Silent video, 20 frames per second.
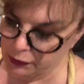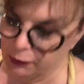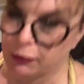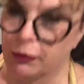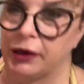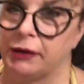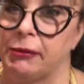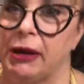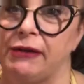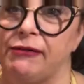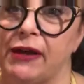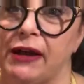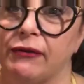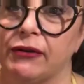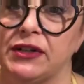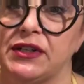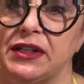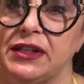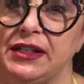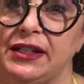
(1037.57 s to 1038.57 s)
one of my
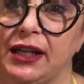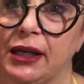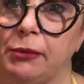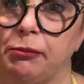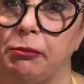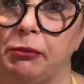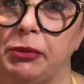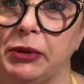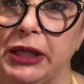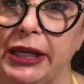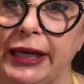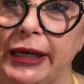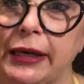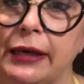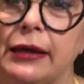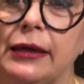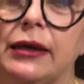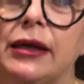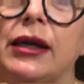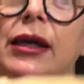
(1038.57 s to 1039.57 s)
favorites, a Dick
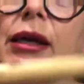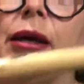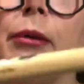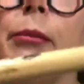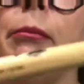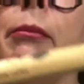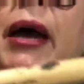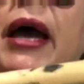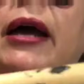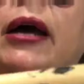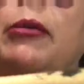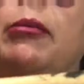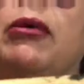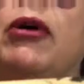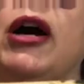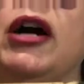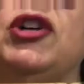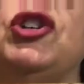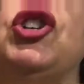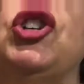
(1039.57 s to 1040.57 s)
Blick Mega
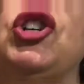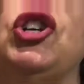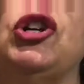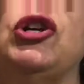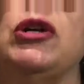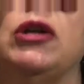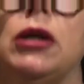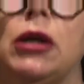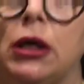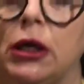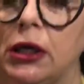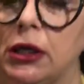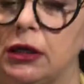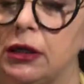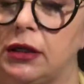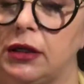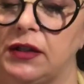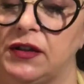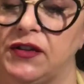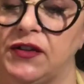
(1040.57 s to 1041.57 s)
Brush.
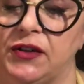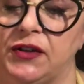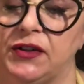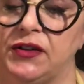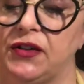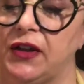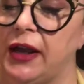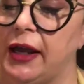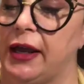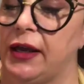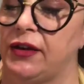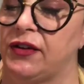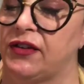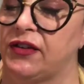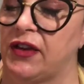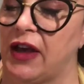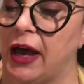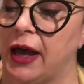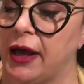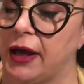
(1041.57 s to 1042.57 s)
This is a
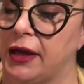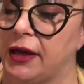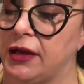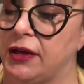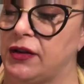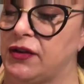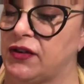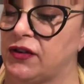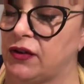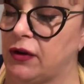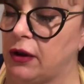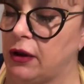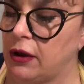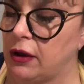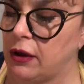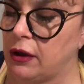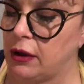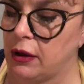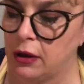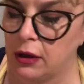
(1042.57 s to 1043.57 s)
size
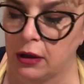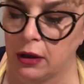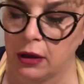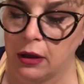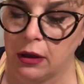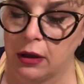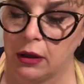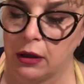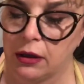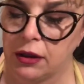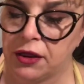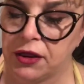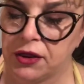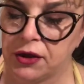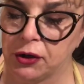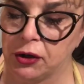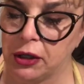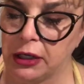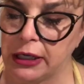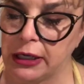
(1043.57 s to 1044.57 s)

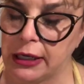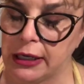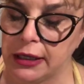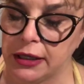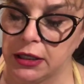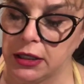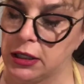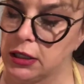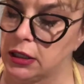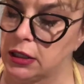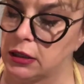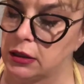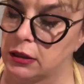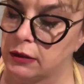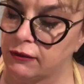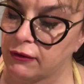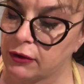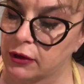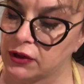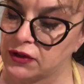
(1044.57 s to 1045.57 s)
30, I think.
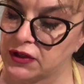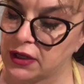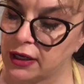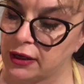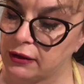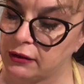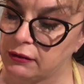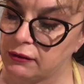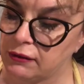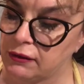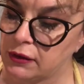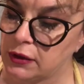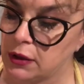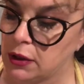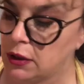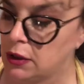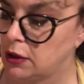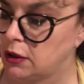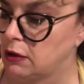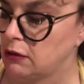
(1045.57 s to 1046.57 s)
Of course, I
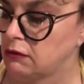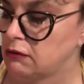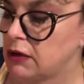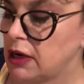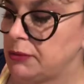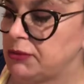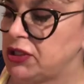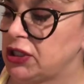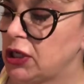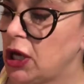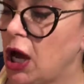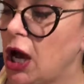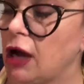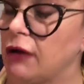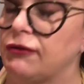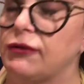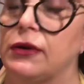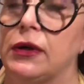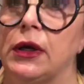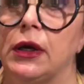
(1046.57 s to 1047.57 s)
rubbed it
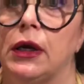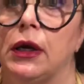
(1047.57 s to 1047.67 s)
off.